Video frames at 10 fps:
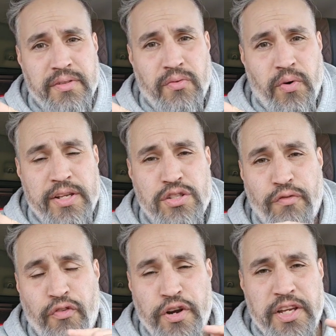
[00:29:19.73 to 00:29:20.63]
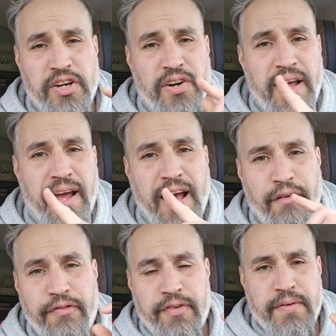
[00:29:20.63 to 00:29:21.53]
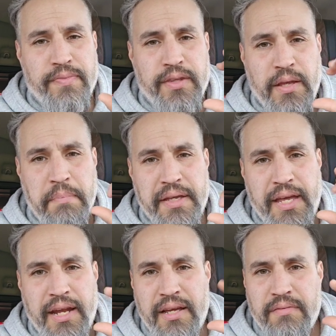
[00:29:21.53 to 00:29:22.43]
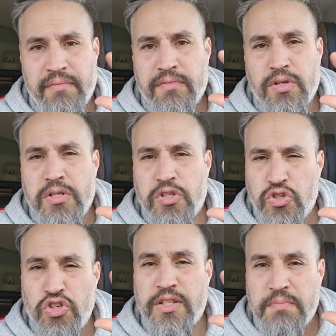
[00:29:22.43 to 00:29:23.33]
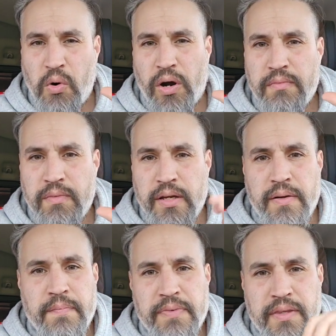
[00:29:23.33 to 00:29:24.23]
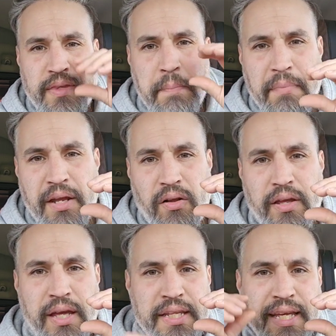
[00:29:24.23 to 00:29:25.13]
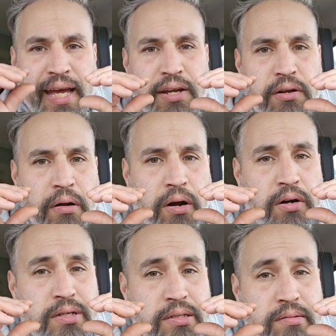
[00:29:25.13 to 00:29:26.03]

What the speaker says: Right? So for a year and a half, the beginning is usually more. The middle and the end are,